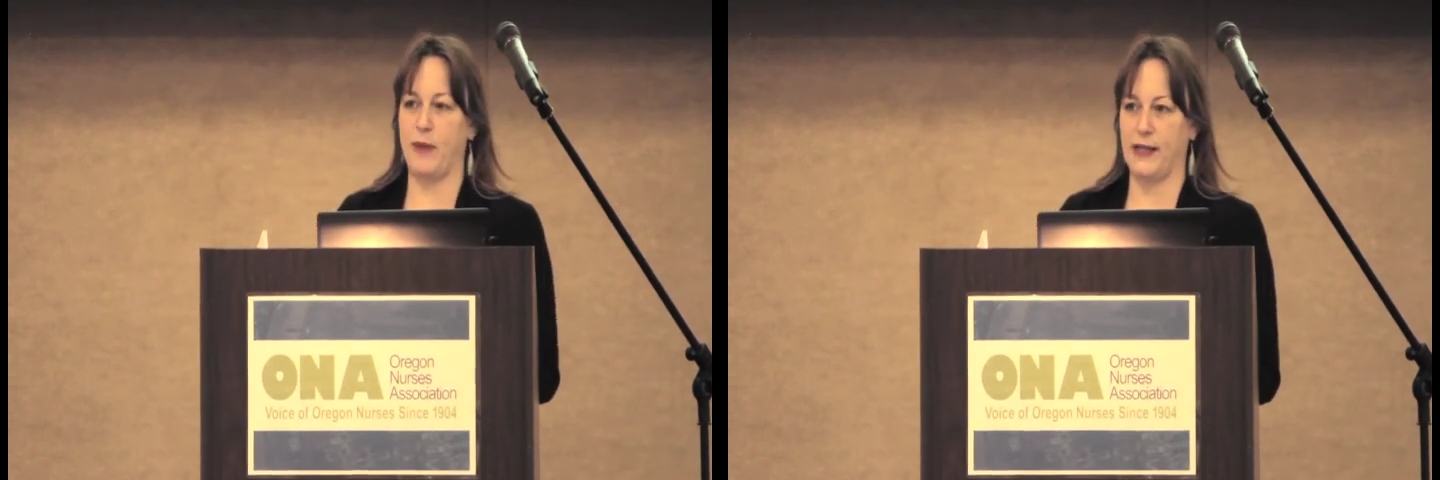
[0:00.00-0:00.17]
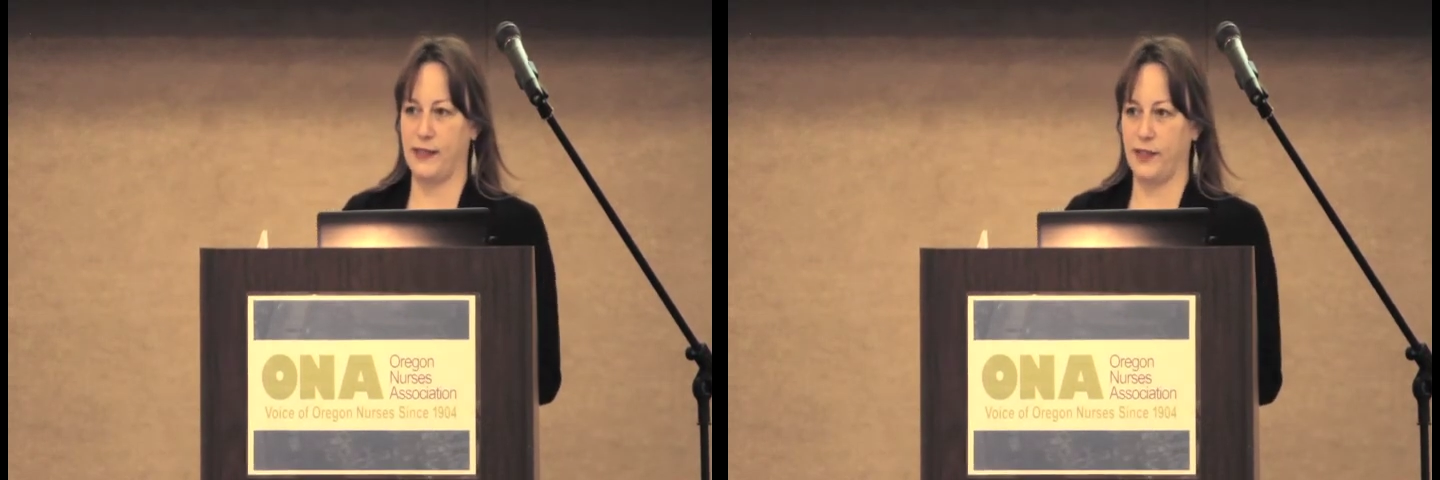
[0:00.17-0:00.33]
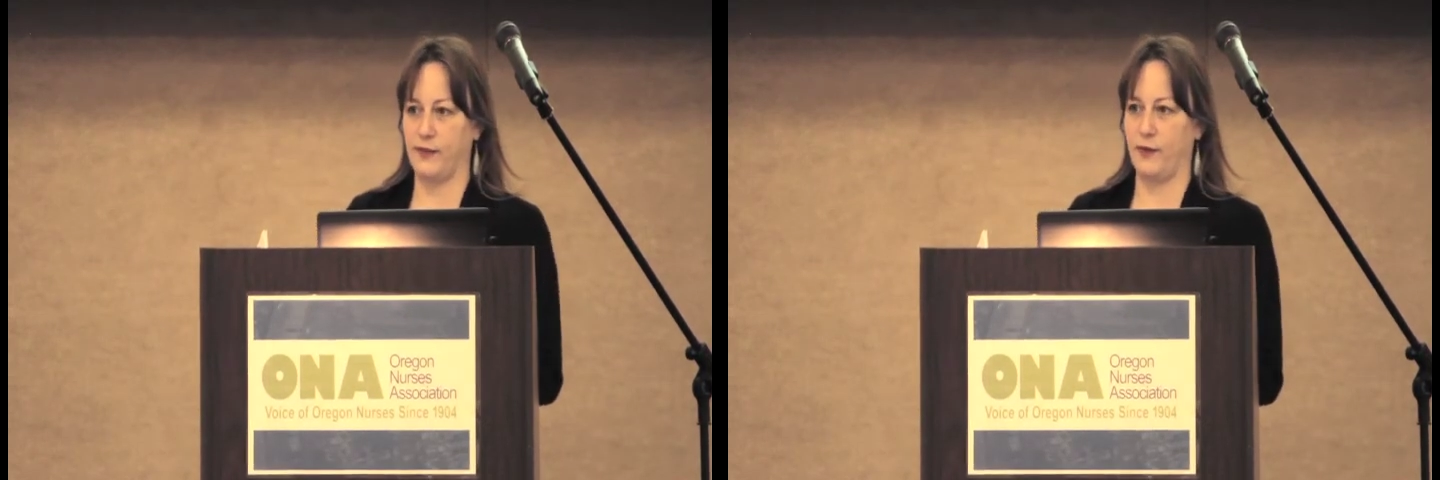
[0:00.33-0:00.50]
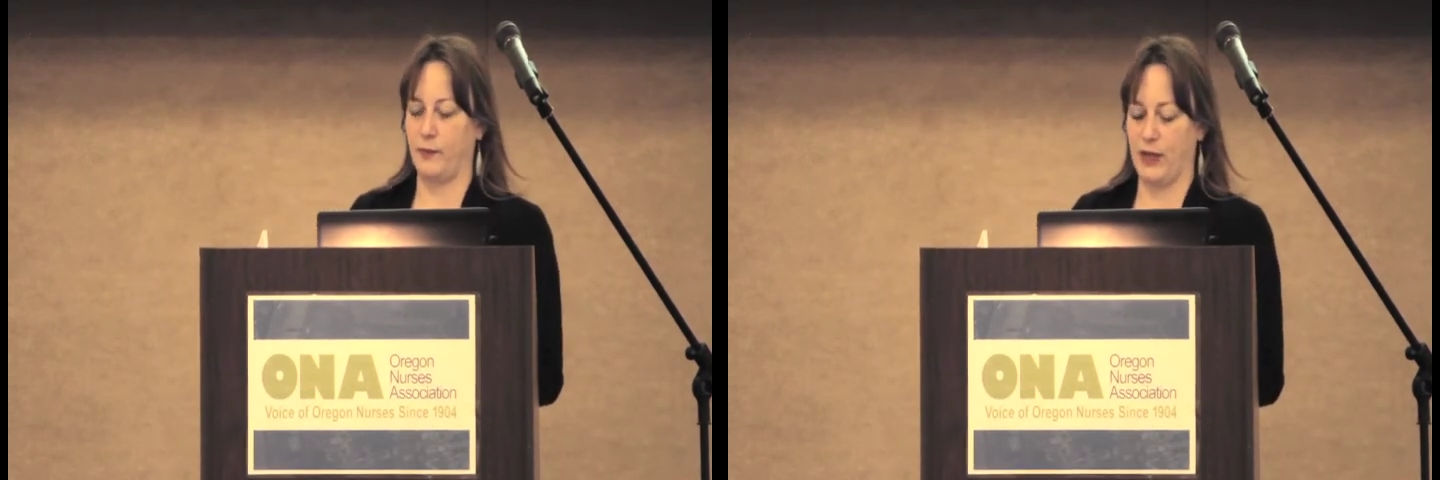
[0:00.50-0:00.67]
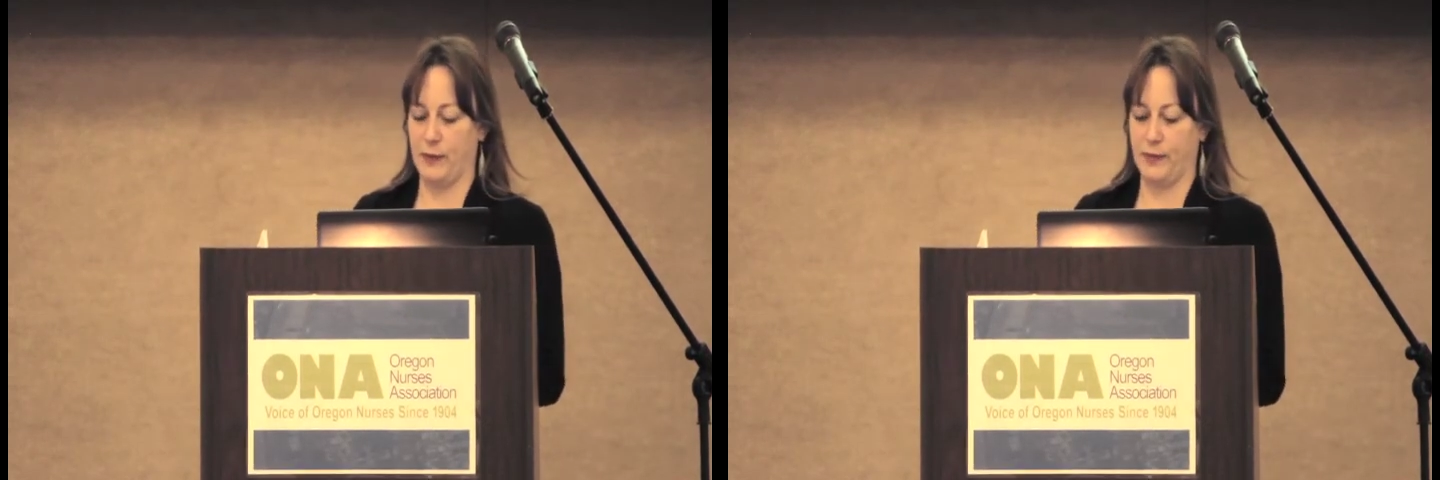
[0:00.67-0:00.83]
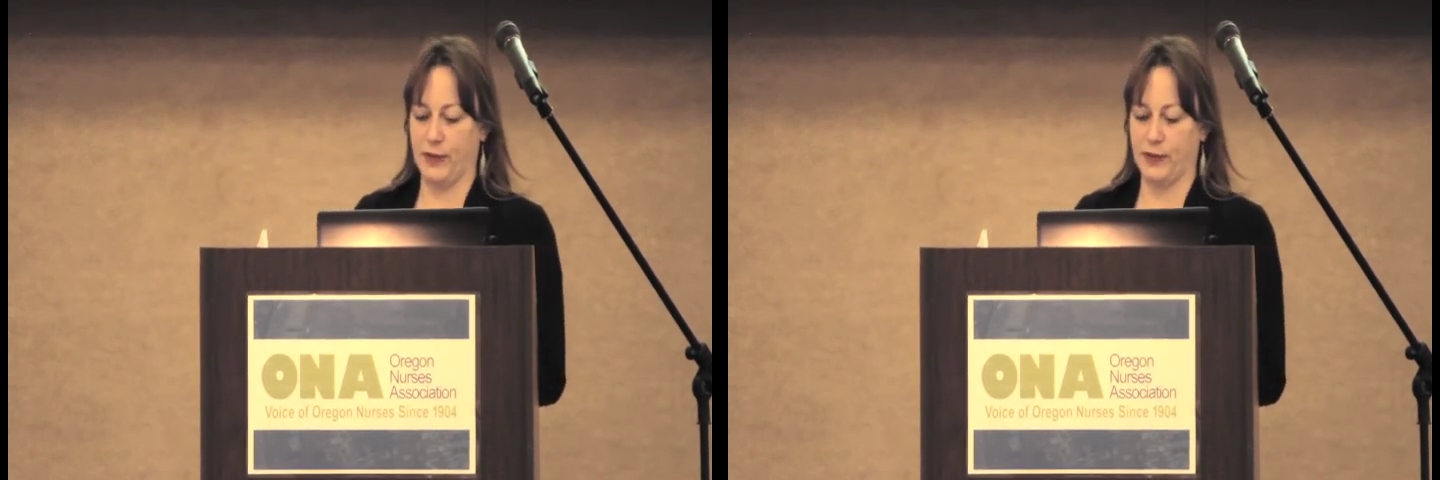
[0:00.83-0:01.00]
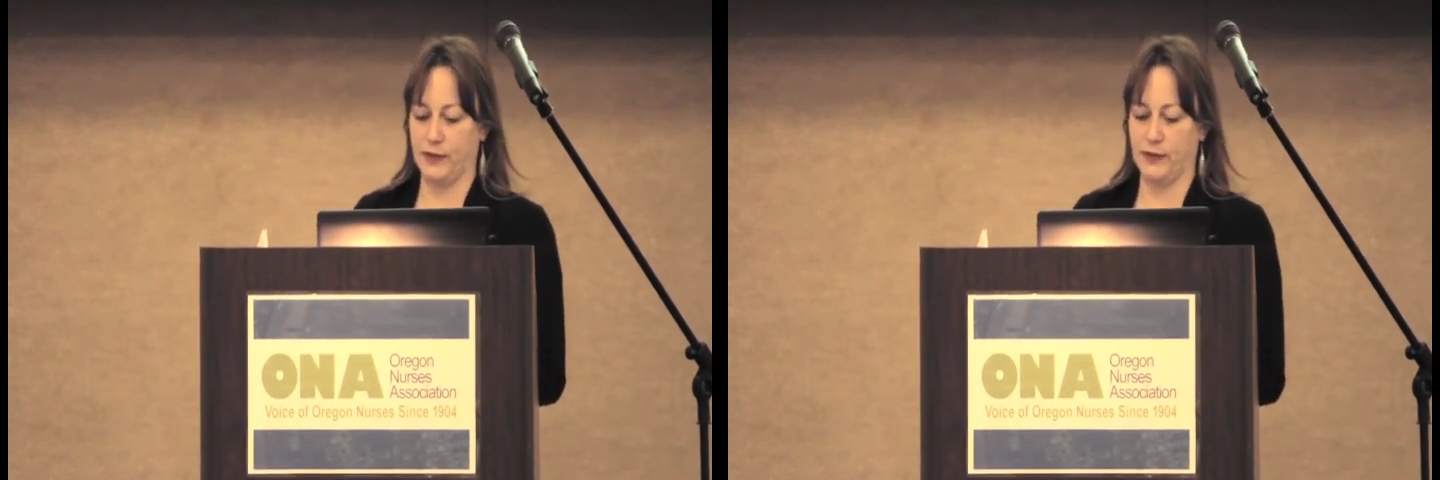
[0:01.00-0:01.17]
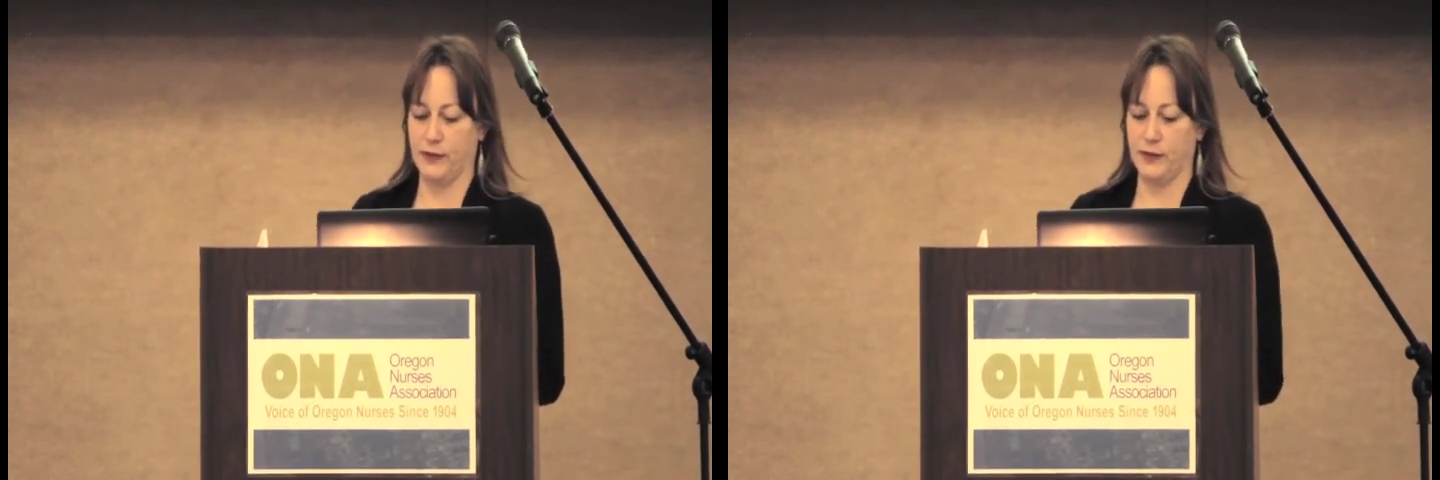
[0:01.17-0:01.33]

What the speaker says: best for people.